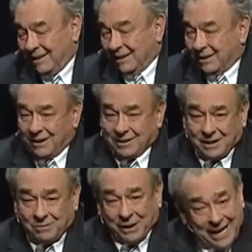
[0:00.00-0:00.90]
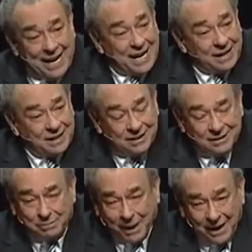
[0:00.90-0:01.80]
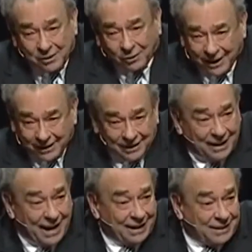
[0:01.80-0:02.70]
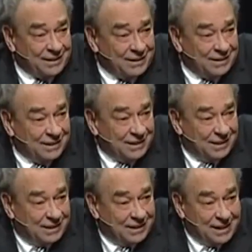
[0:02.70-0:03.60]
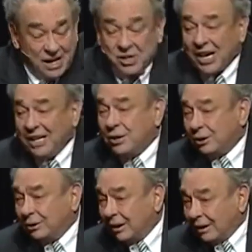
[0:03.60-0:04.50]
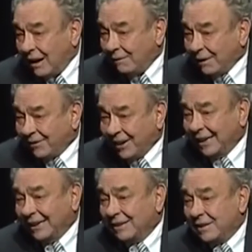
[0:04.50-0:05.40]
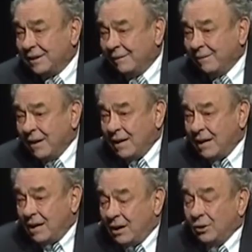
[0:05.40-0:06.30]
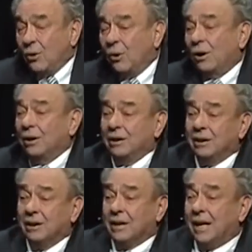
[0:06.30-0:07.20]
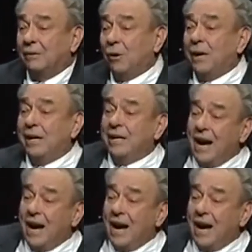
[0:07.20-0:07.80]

That Kant said we can't penetrate to that essential level of things, nor can we